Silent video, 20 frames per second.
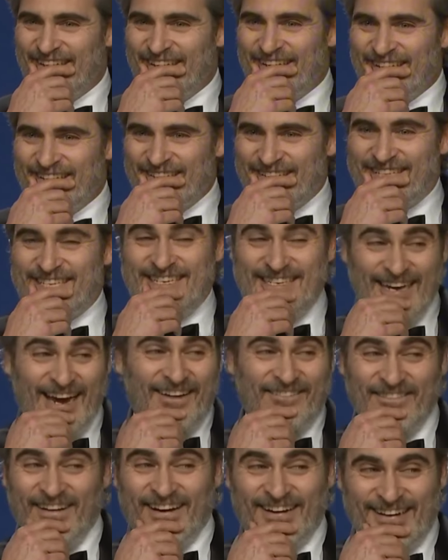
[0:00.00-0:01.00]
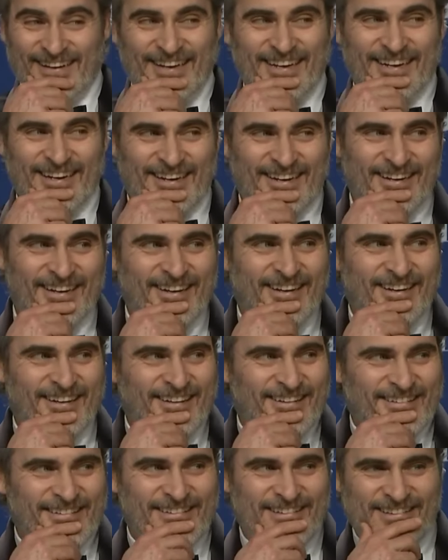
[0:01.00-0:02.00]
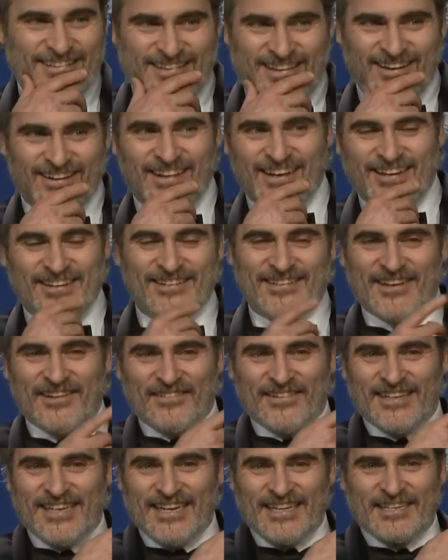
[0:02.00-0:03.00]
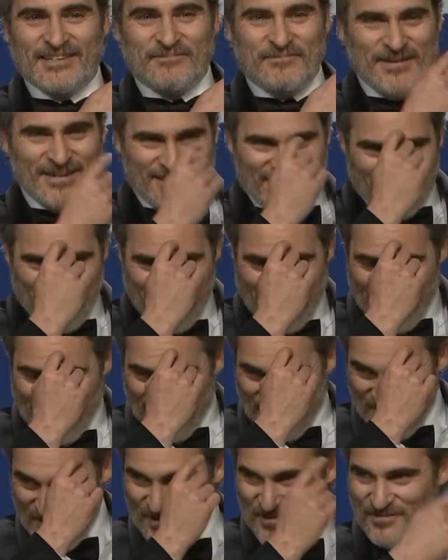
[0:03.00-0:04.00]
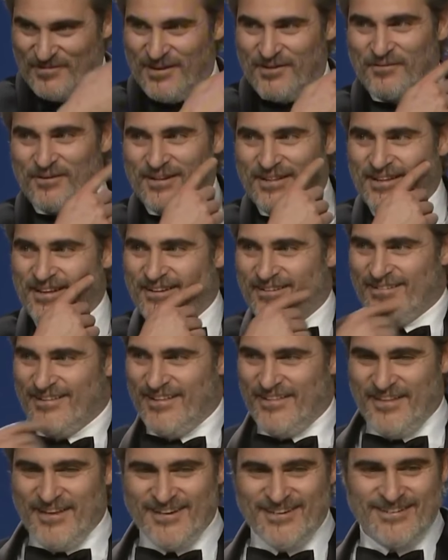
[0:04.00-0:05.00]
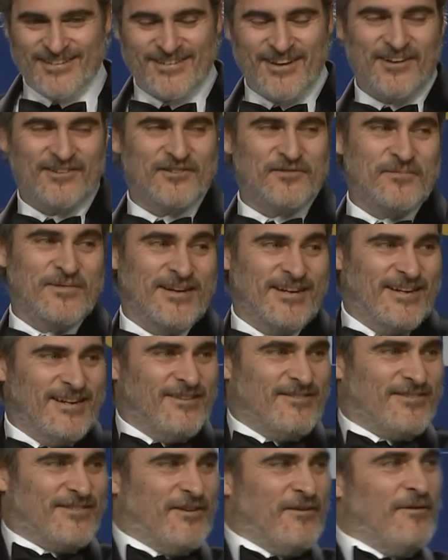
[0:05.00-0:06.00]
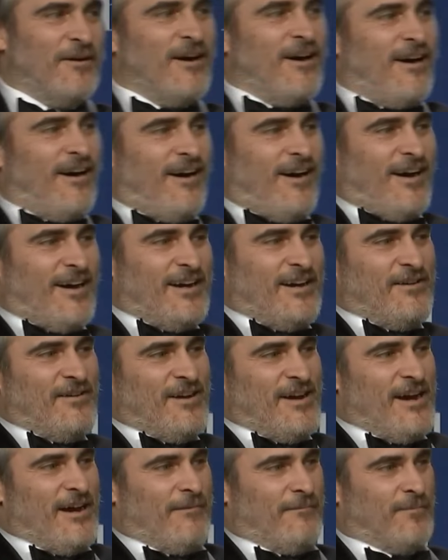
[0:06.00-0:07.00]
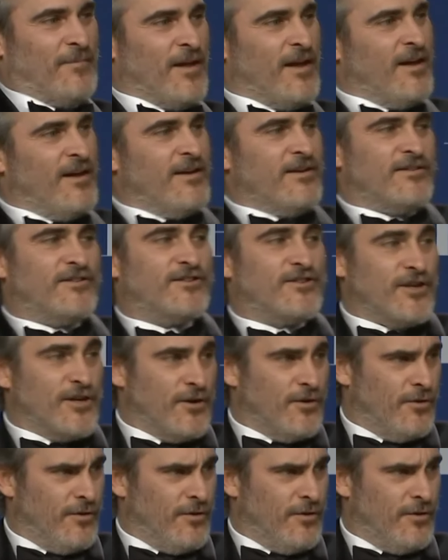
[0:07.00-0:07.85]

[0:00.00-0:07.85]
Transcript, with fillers: When a reporter asked about his preparation for the role of Arthur Fleck, Joaquin snapped, Isn't this old news?